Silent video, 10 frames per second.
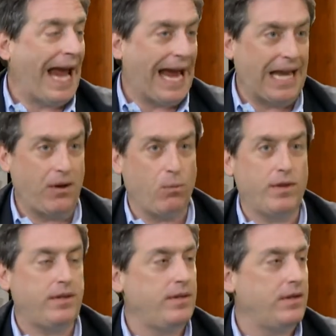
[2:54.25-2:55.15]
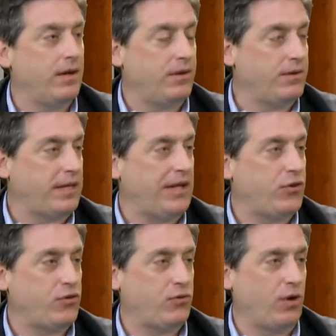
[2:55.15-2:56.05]
and within those,
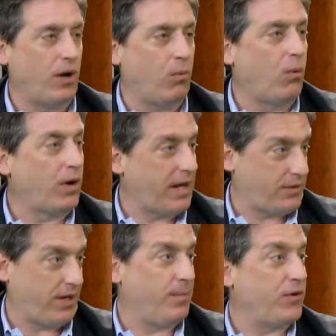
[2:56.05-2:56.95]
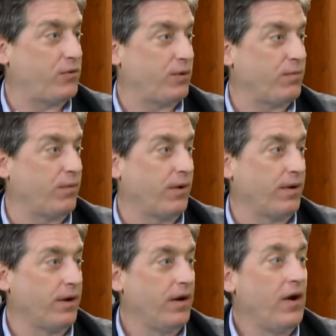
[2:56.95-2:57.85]
each ward has a commissioner for it.